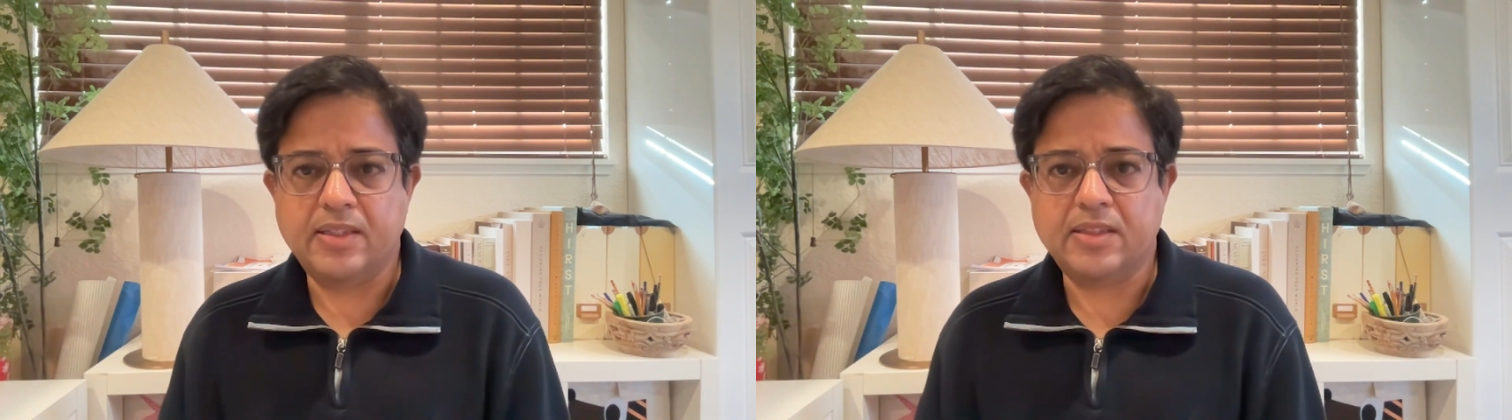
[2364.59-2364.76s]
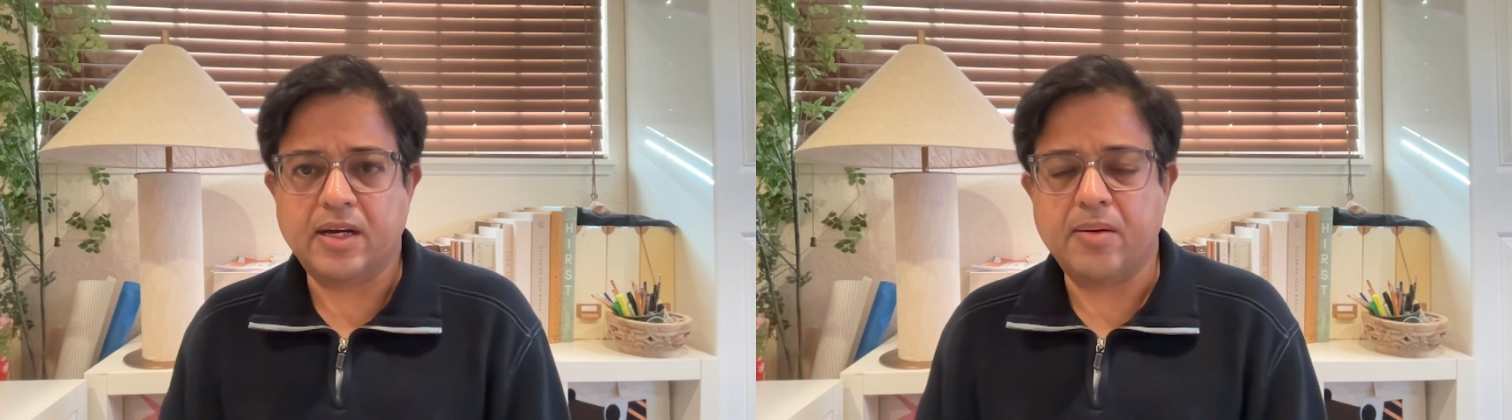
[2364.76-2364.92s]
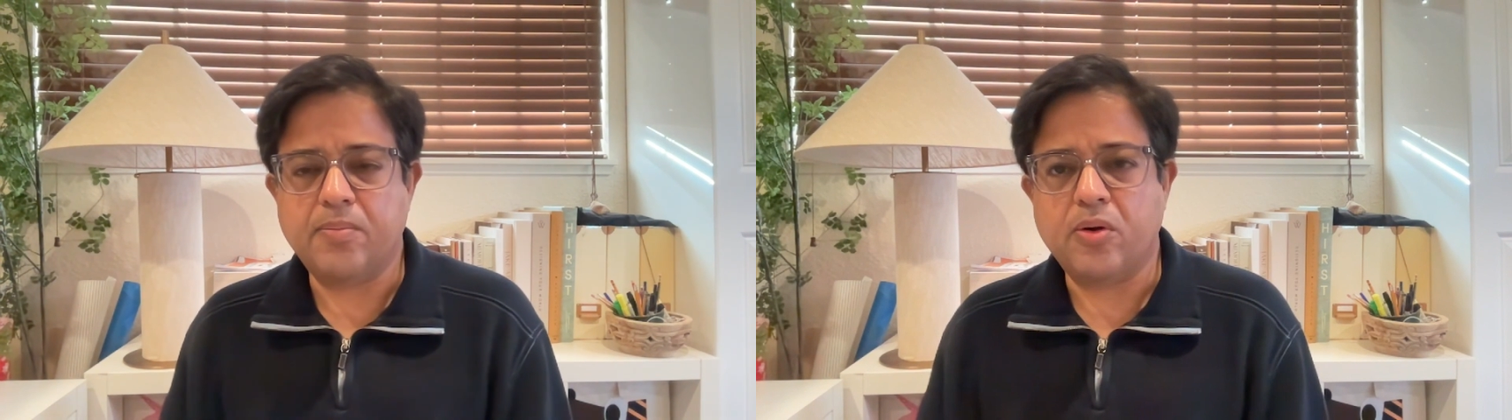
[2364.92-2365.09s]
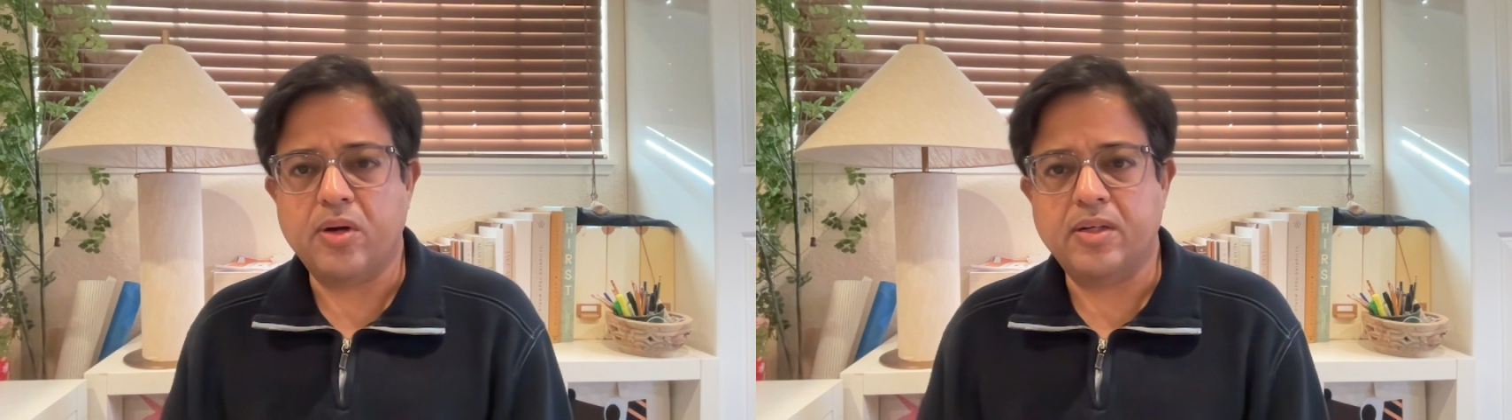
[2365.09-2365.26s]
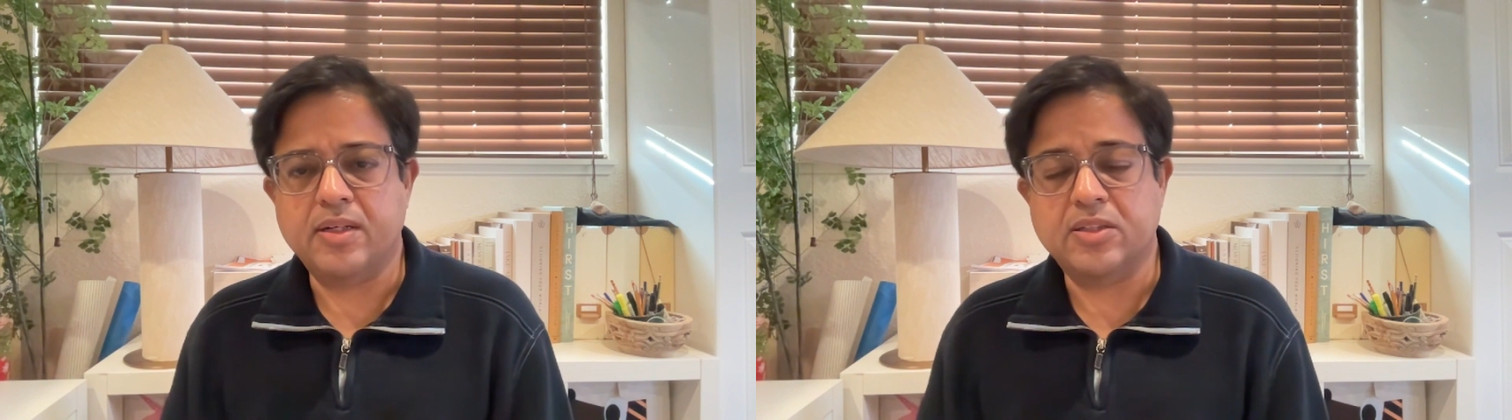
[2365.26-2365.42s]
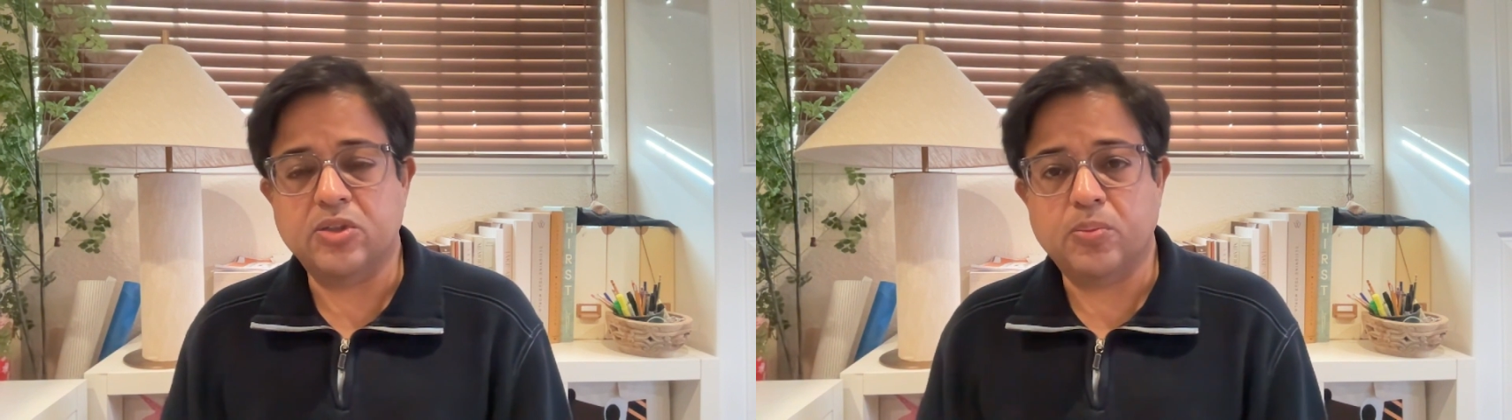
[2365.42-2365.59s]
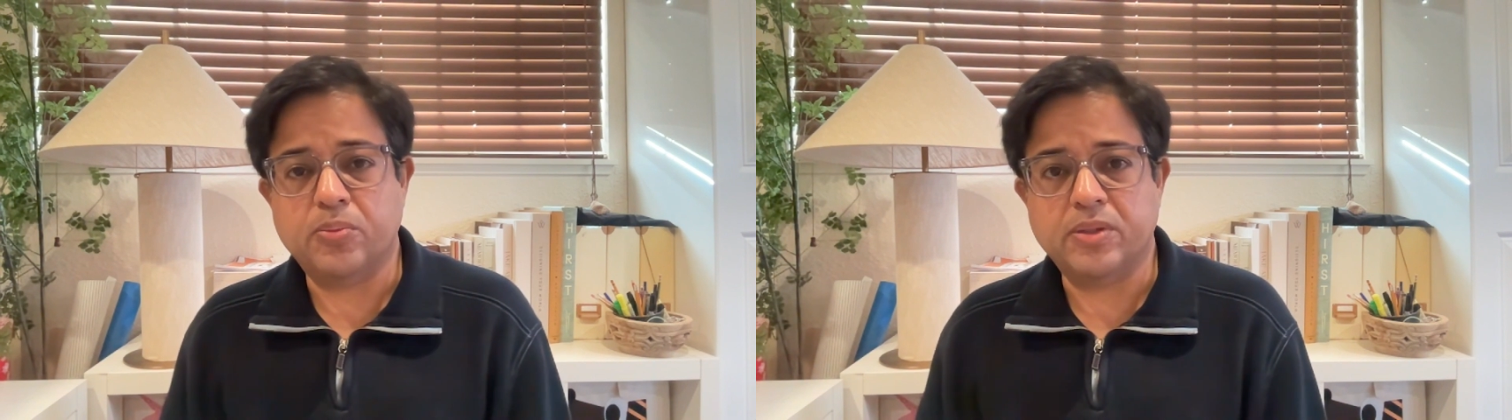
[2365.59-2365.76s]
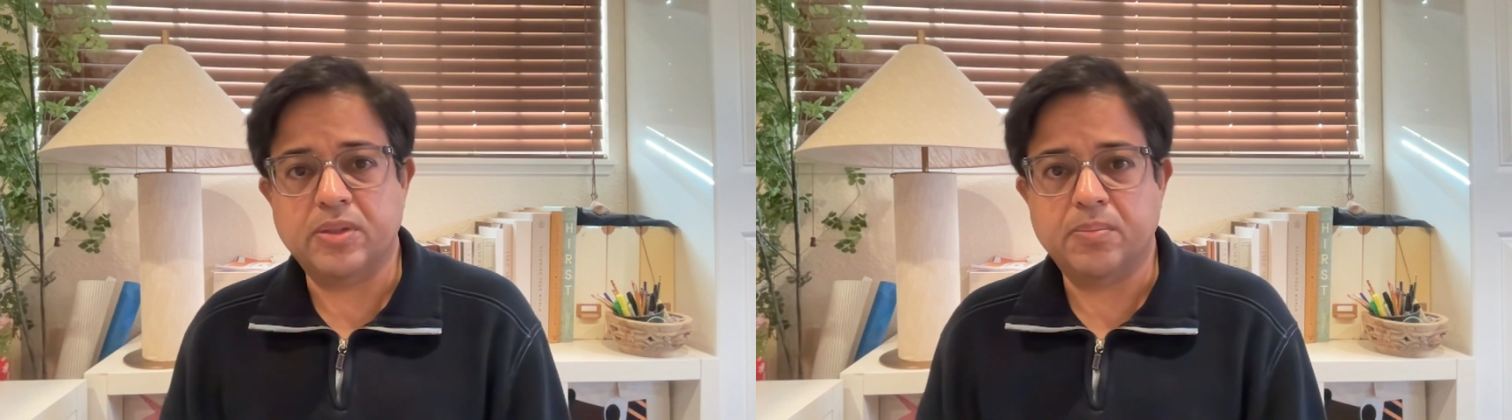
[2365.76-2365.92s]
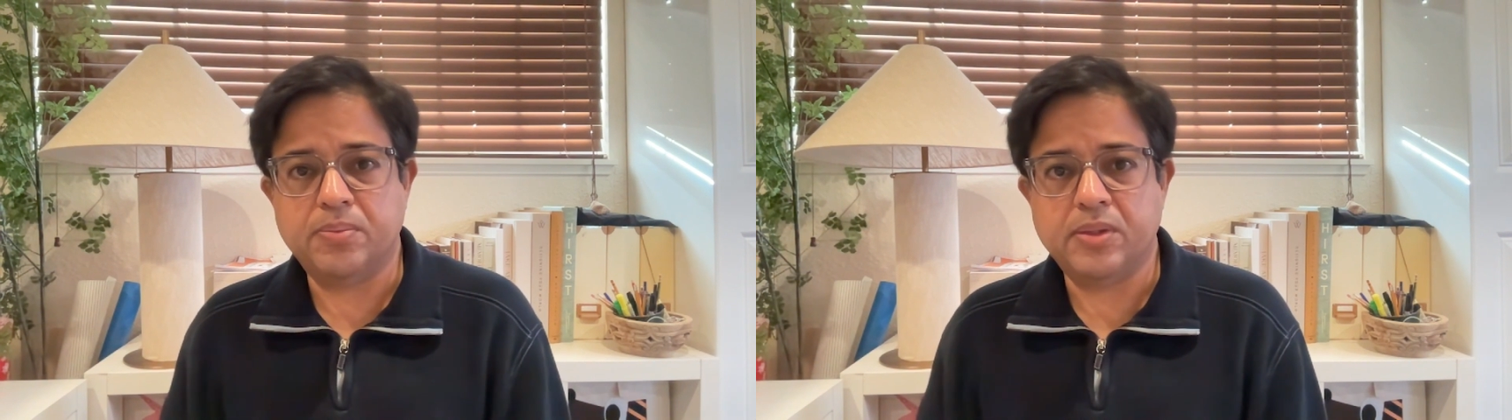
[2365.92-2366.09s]
standpoint, it's super
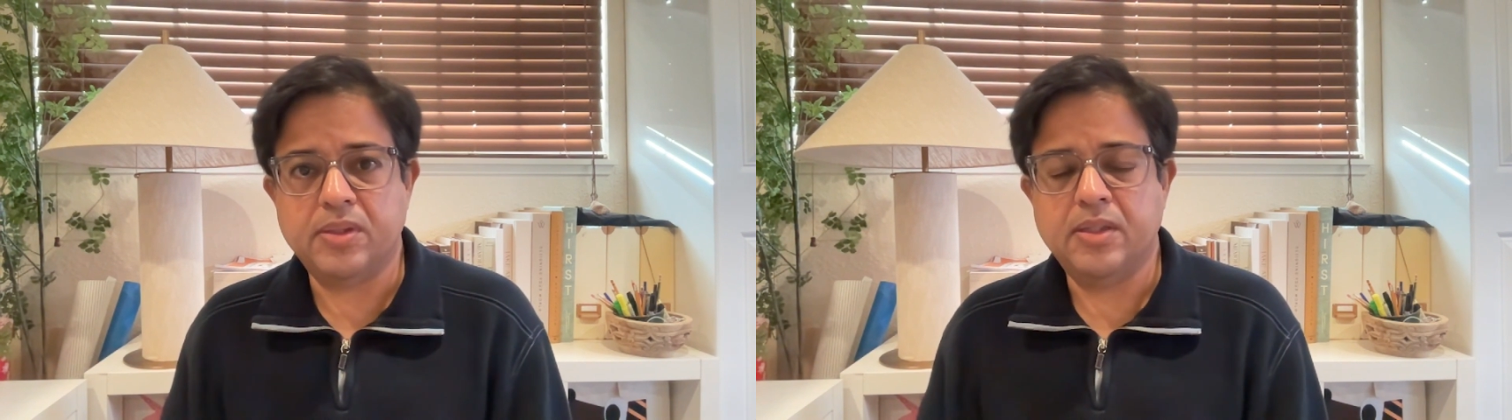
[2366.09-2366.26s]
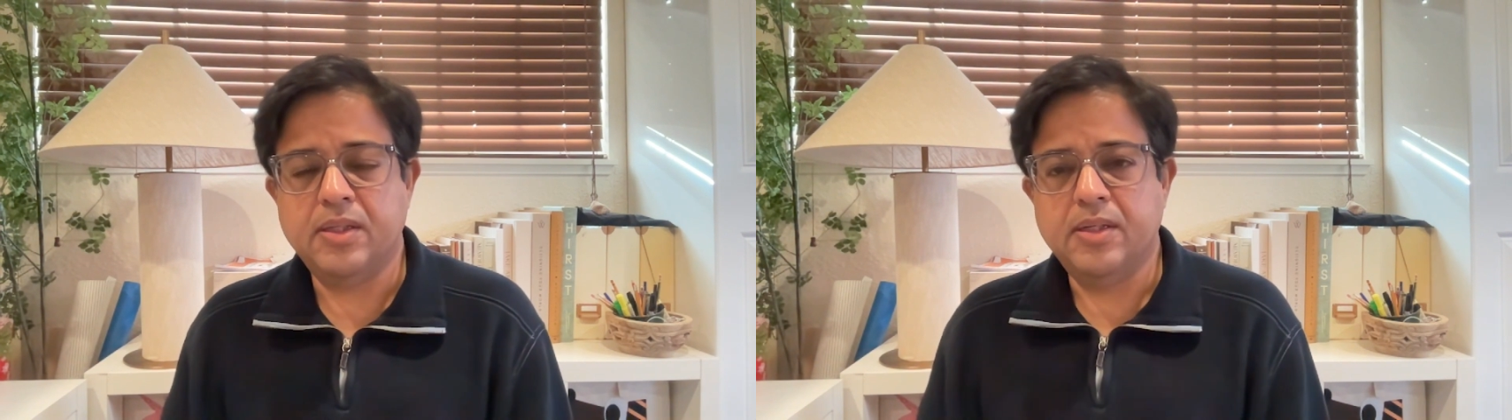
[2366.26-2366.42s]
simple.